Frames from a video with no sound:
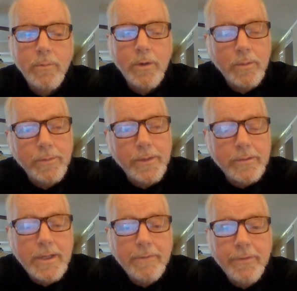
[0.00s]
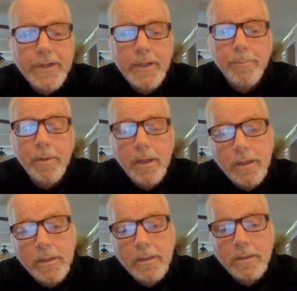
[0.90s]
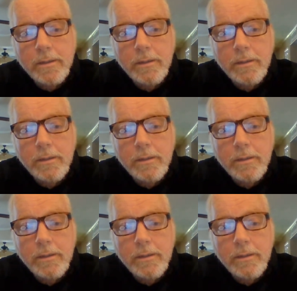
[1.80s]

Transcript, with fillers: Well, that's not a very good plan.